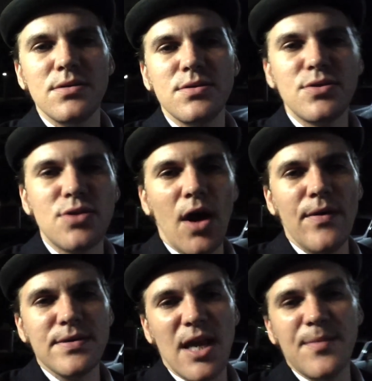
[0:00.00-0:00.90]
So I
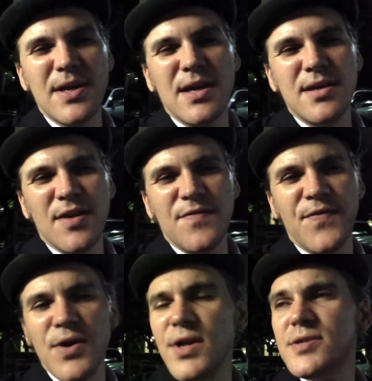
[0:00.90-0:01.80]
was able to get enough
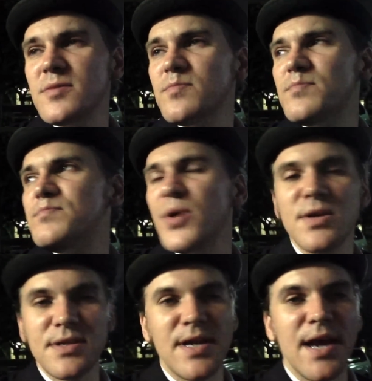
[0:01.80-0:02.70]
footage and put
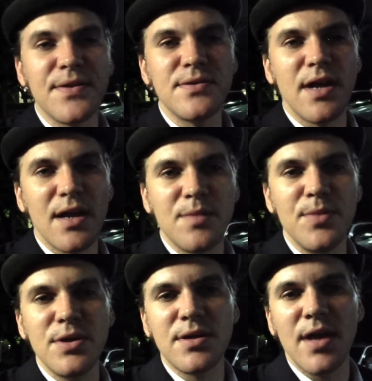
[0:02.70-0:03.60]
it together, and I
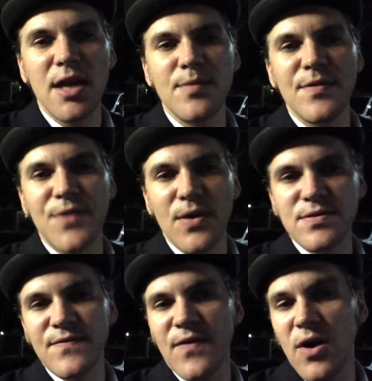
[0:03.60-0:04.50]
communicated with those
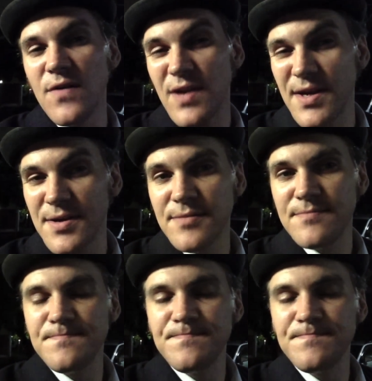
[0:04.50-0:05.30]
involved later